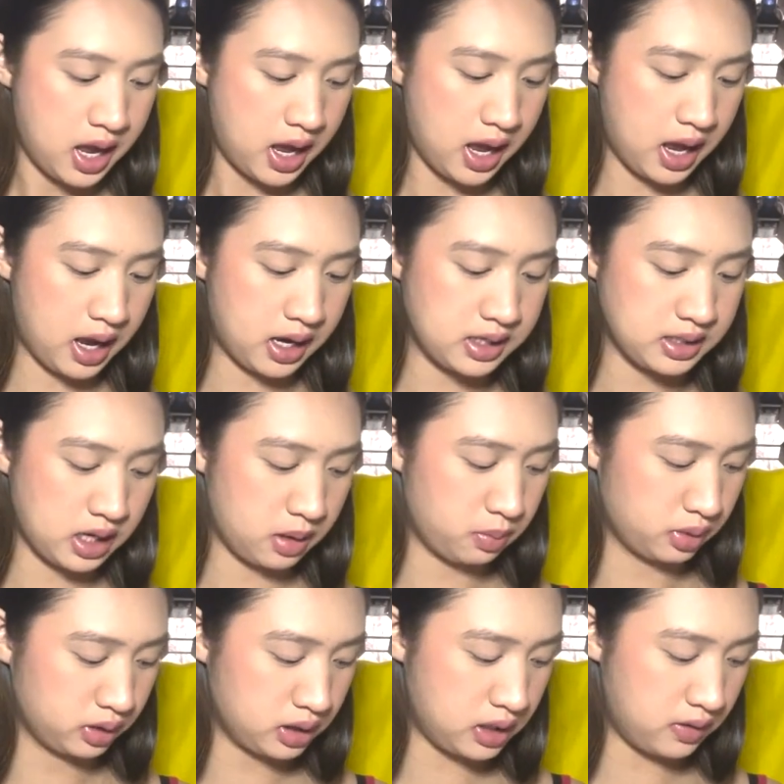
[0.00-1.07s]
and I
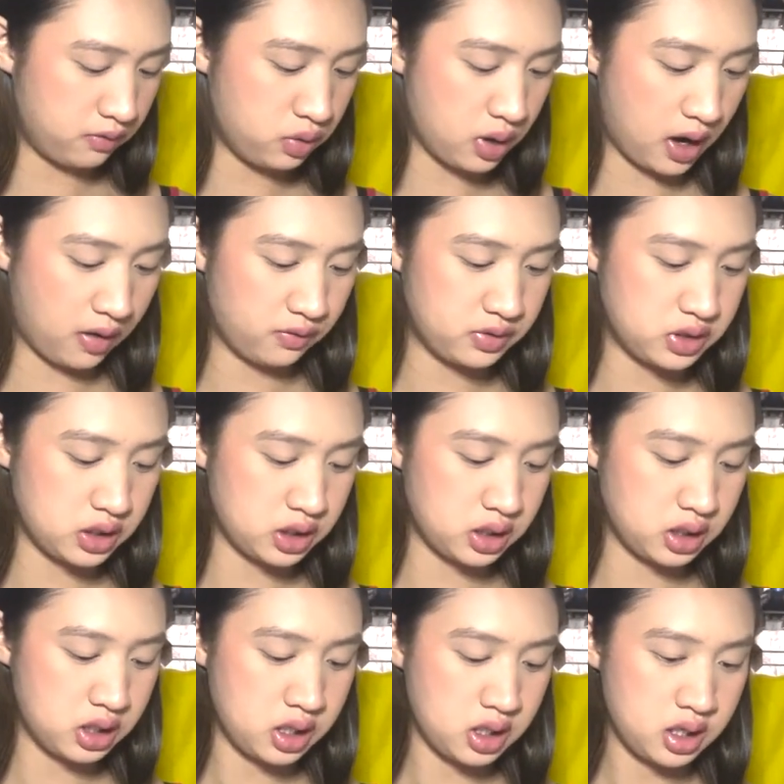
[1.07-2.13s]
believe you have to
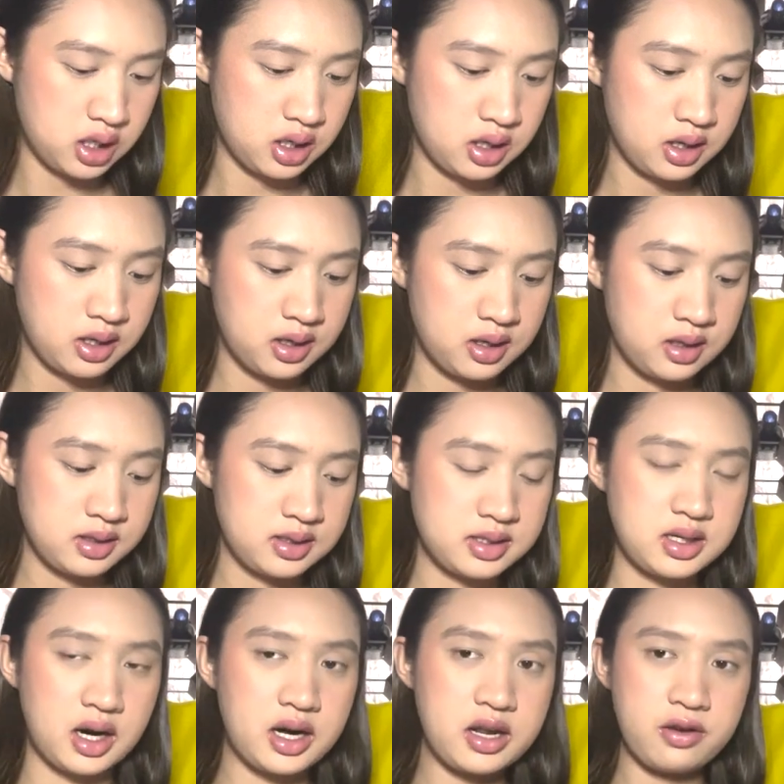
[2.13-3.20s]

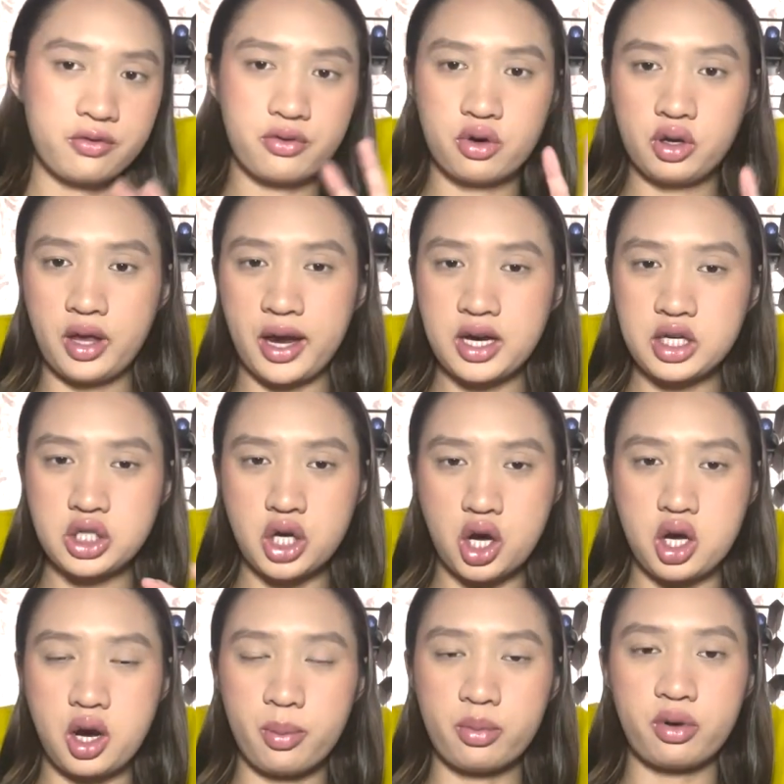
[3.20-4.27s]
study for like a
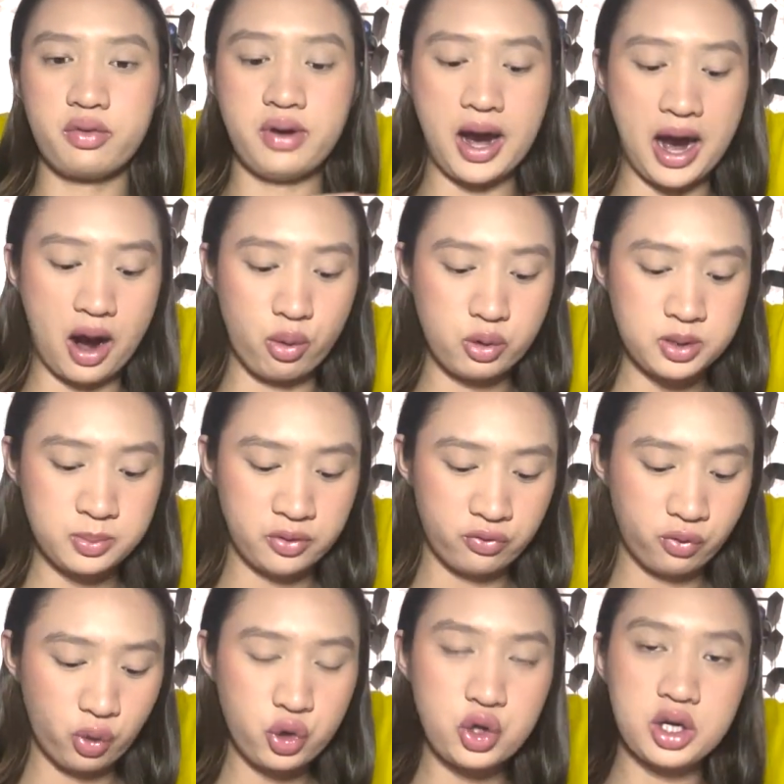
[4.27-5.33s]
certain number of hours
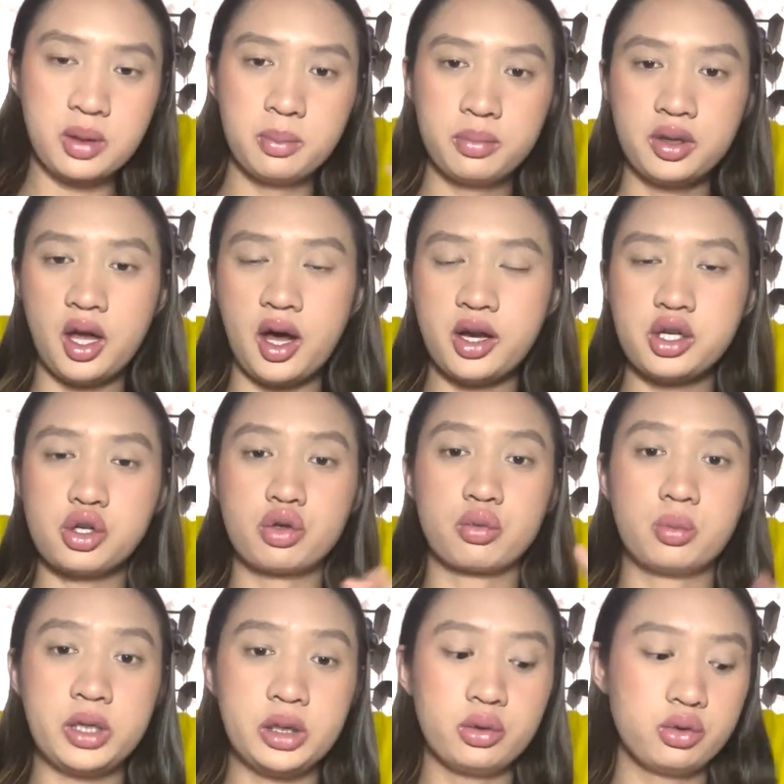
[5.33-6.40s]
before you can plant a
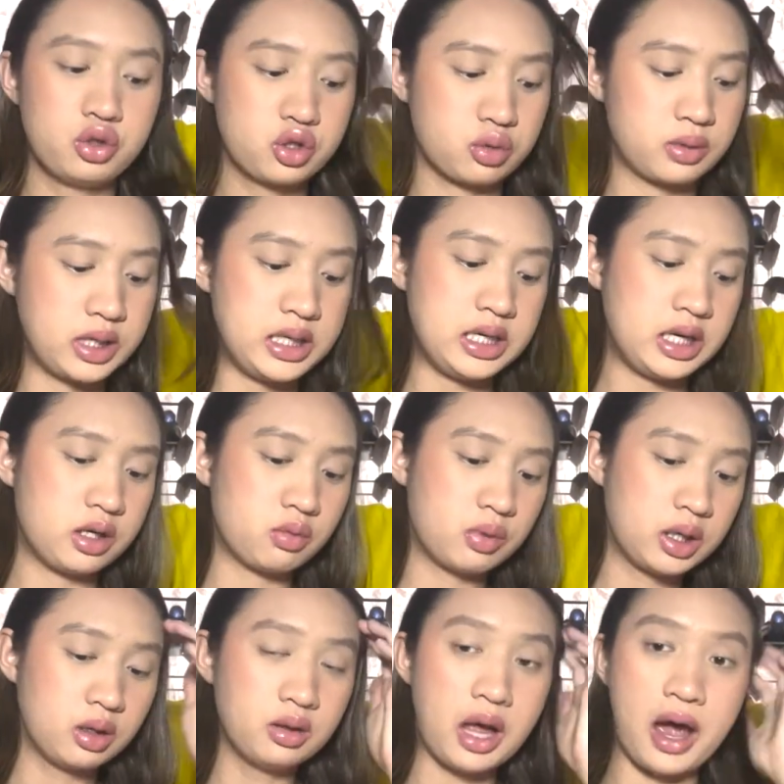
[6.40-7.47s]
real tree in
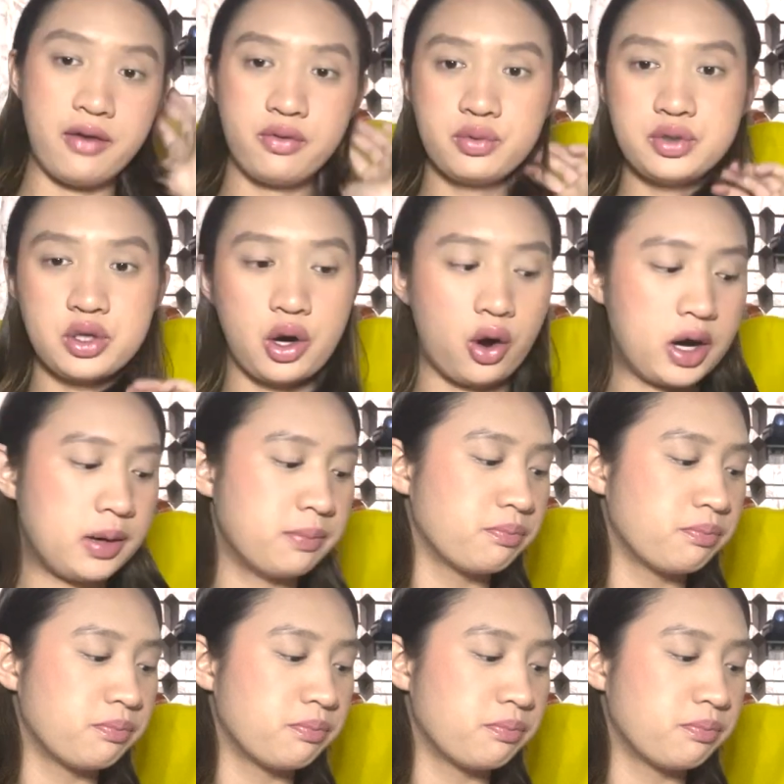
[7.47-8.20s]
real life. Sorry.